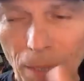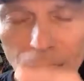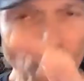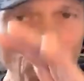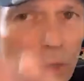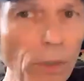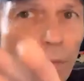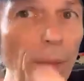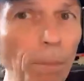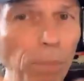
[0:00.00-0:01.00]
but especially
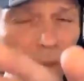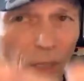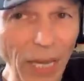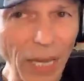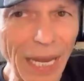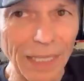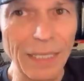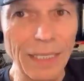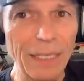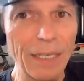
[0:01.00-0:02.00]
if I'm playing,
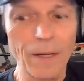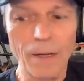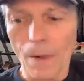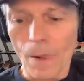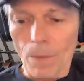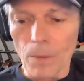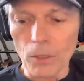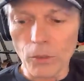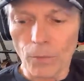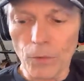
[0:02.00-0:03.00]

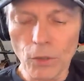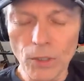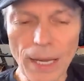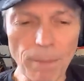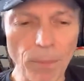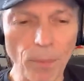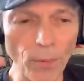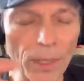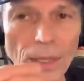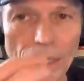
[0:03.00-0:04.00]
because if you stop
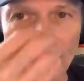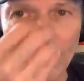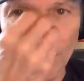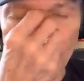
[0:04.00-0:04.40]
breathing,